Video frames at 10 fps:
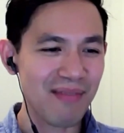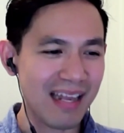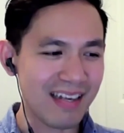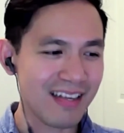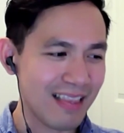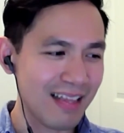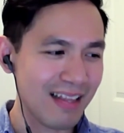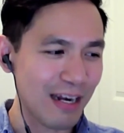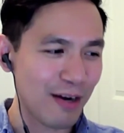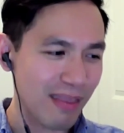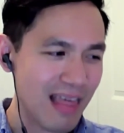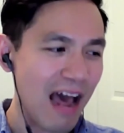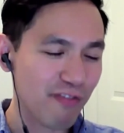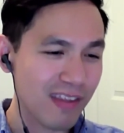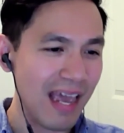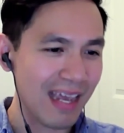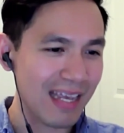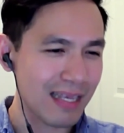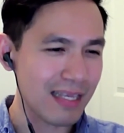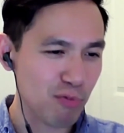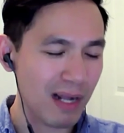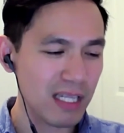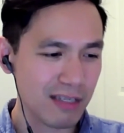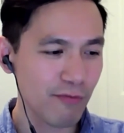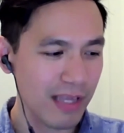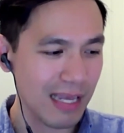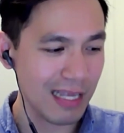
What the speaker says: And, the FDA is relatively,